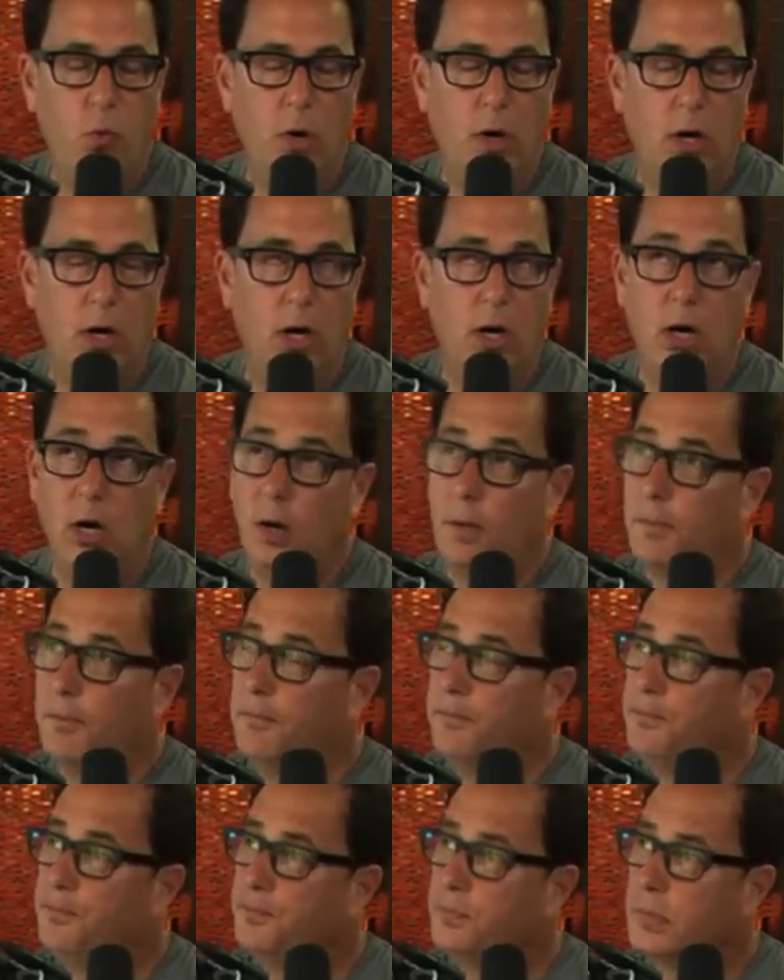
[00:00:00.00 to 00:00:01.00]

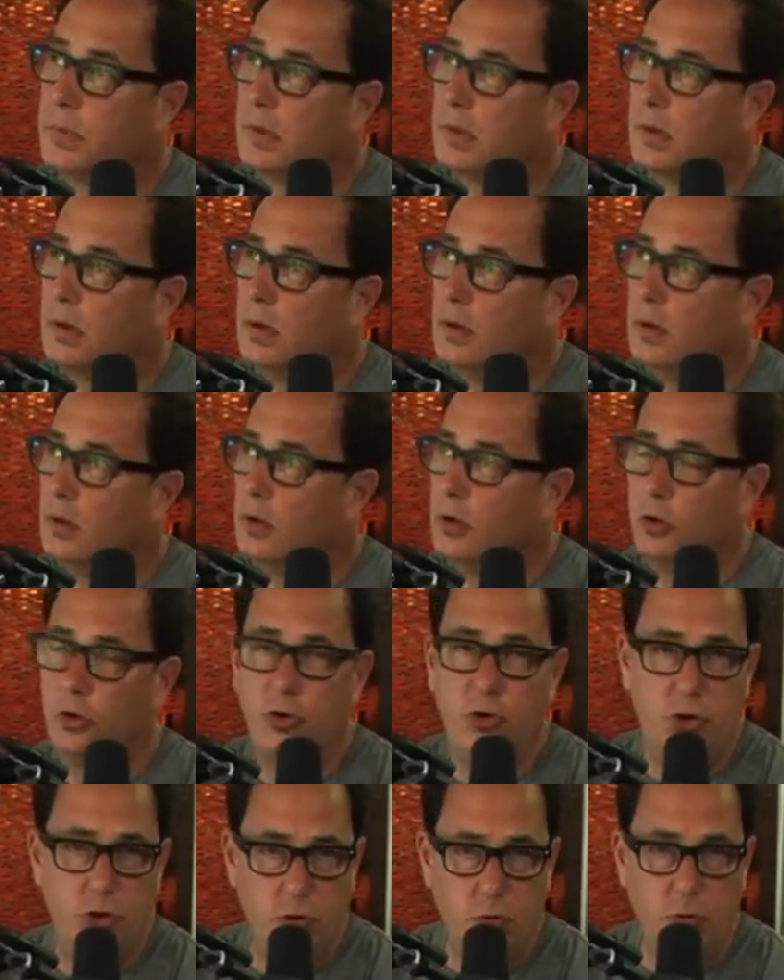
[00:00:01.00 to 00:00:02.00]
Um,
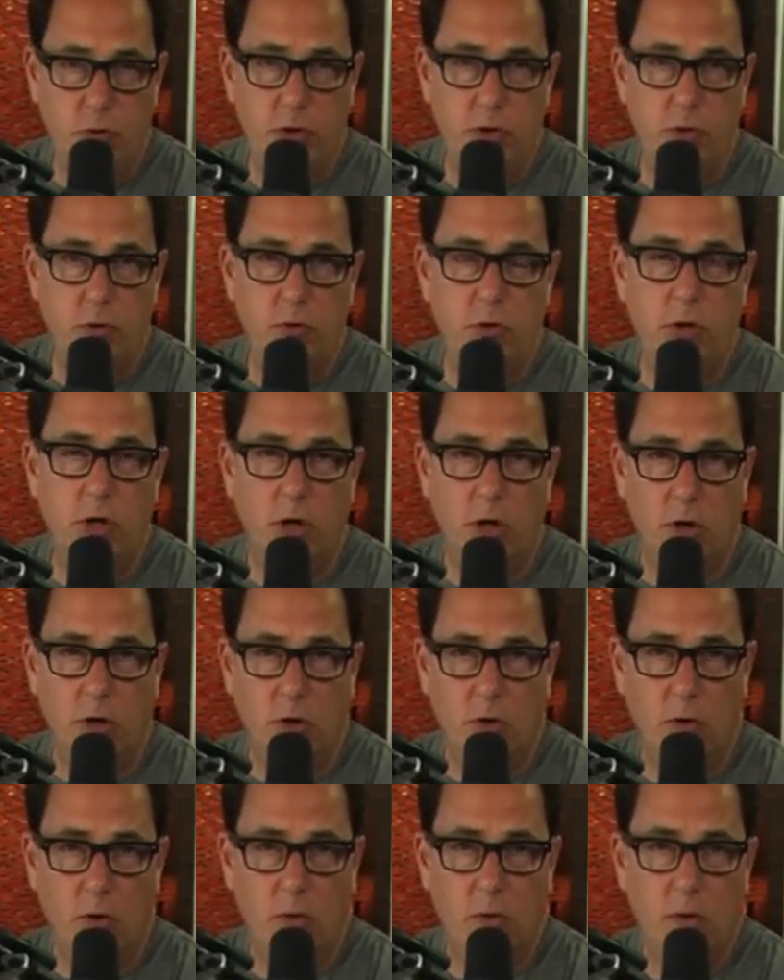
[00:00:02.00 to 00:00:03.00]
do you
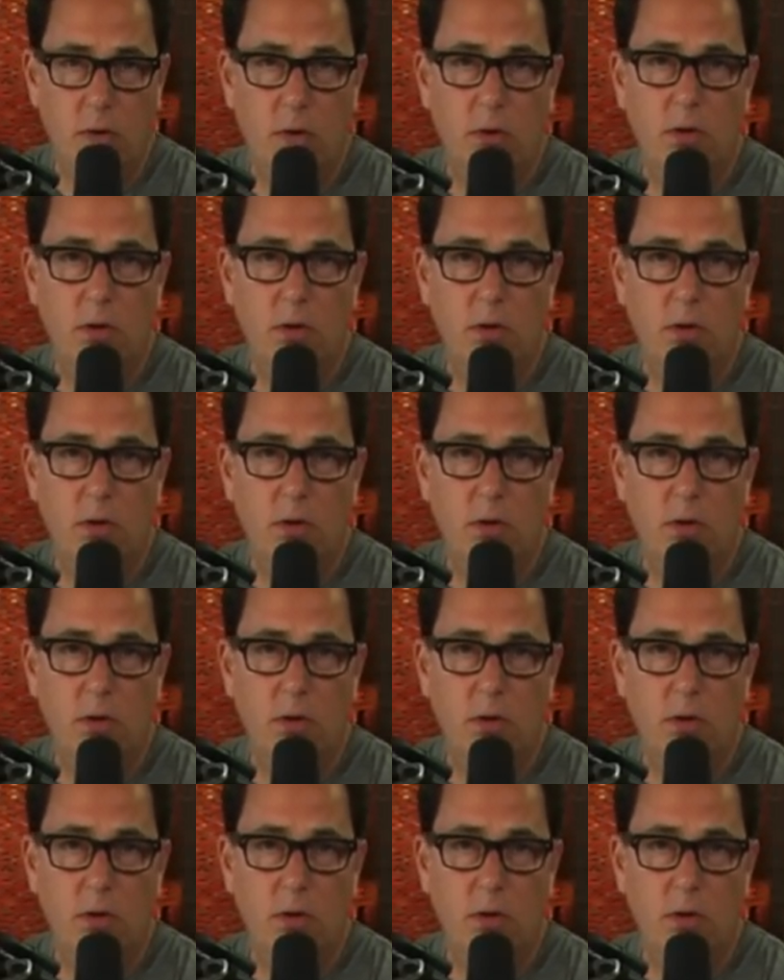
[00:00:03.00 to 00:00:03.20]
go